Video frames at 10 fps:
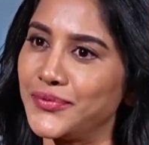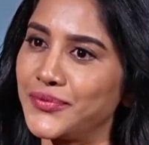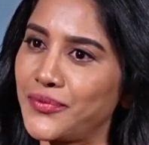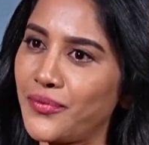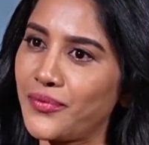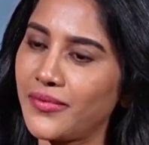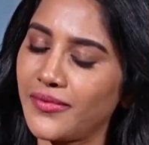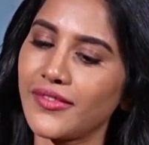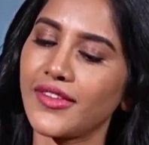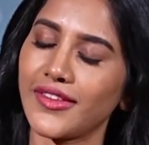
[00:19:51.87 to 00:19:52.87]
Hmm.
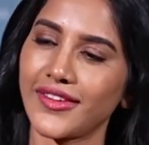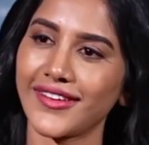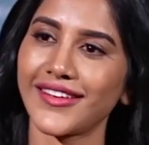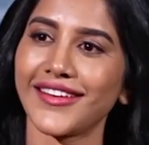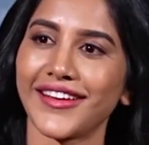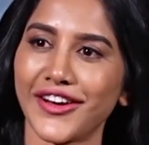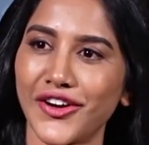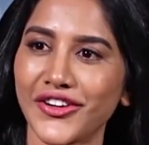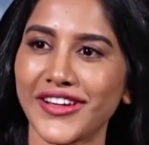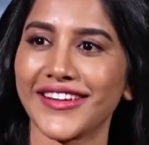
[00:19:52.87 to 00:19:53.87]

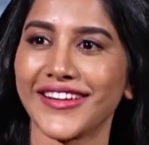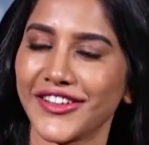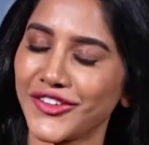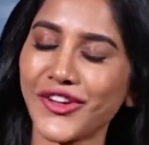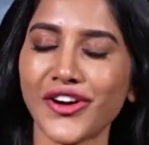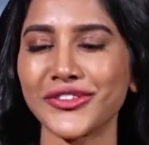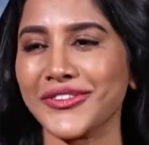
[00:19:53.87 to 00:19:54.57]
Okay. You talk to me.